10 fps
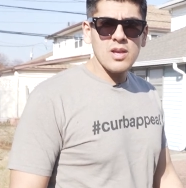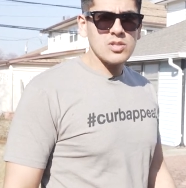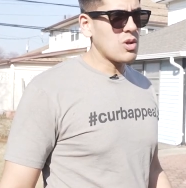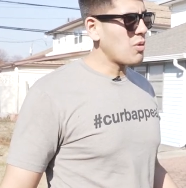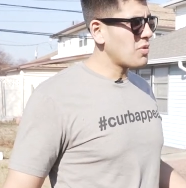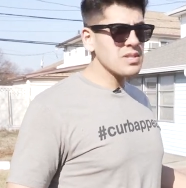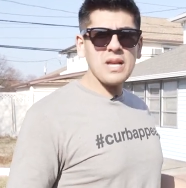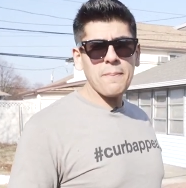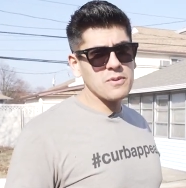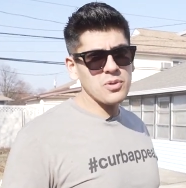So there's
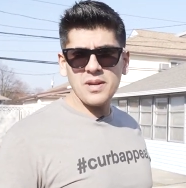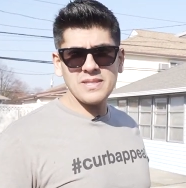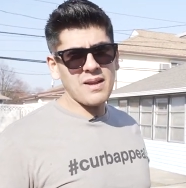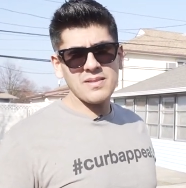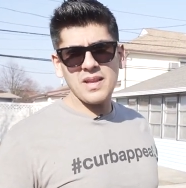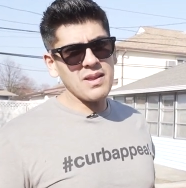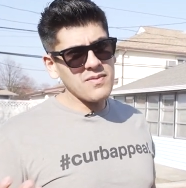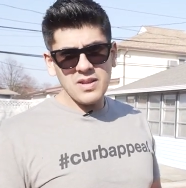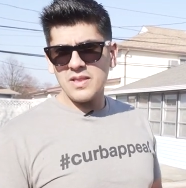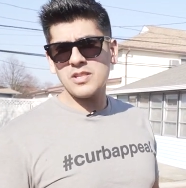opportunities out there.
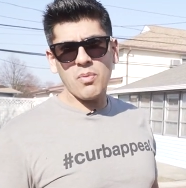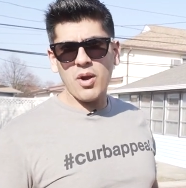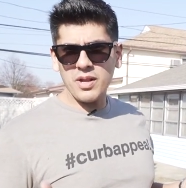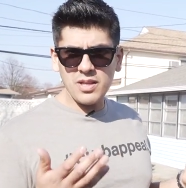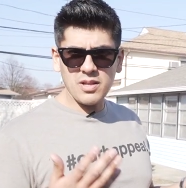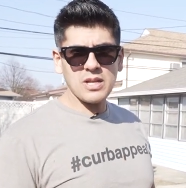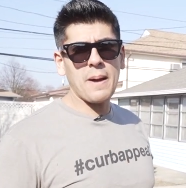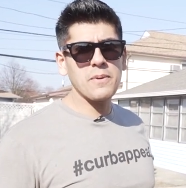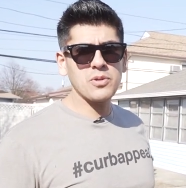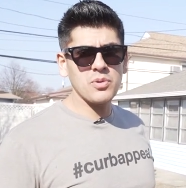Even in this market, there's
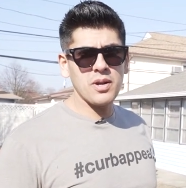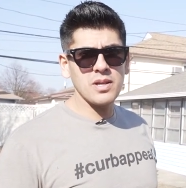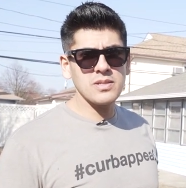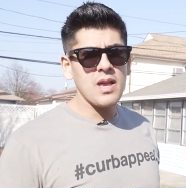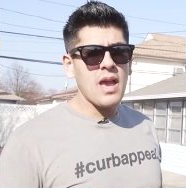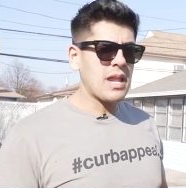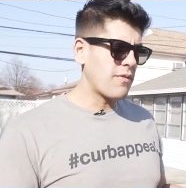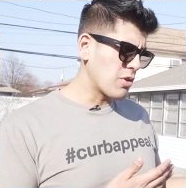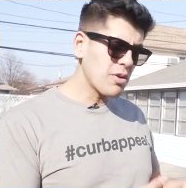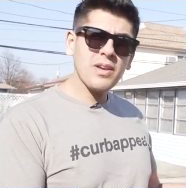opportunities. And
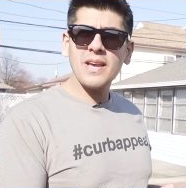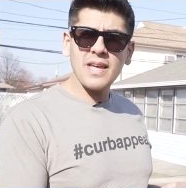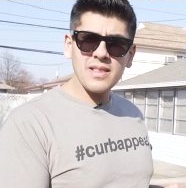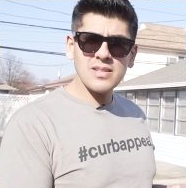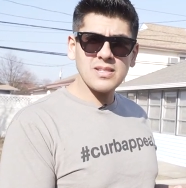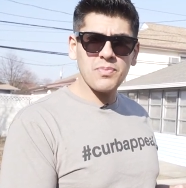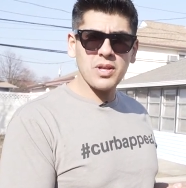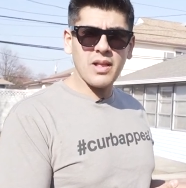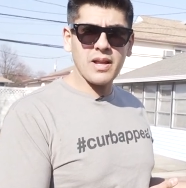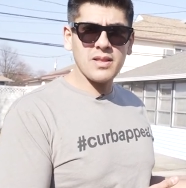if you're looking to get into
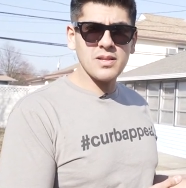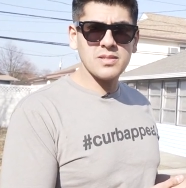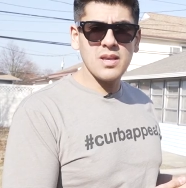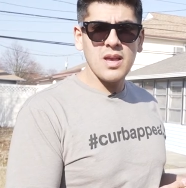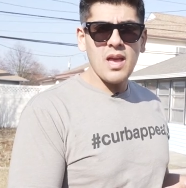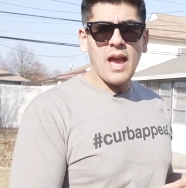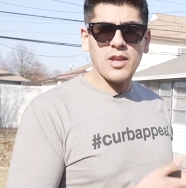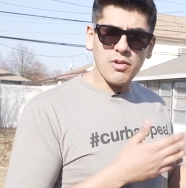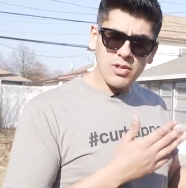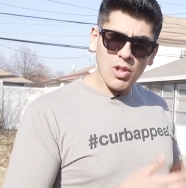something like this
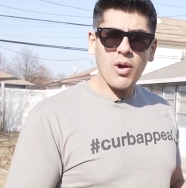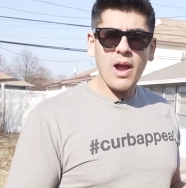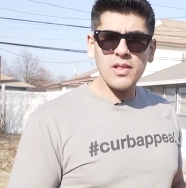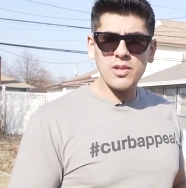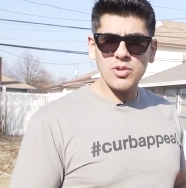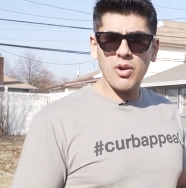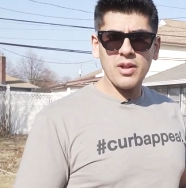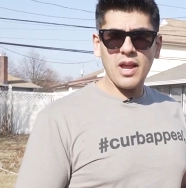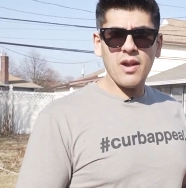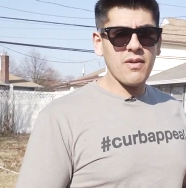and you're in the Long Island, New
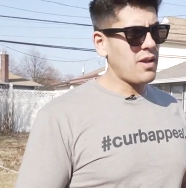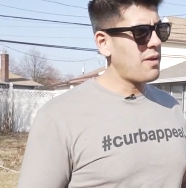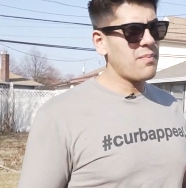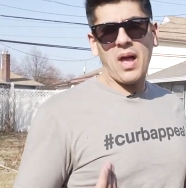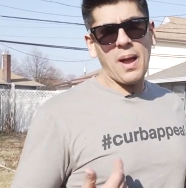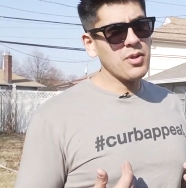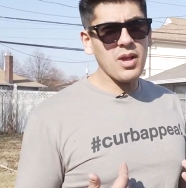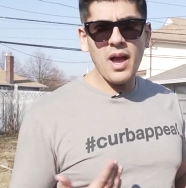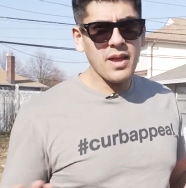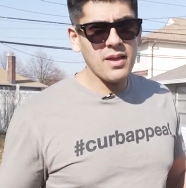York area, I'm your
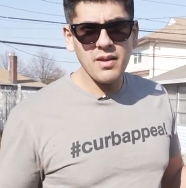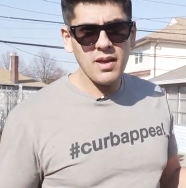guy.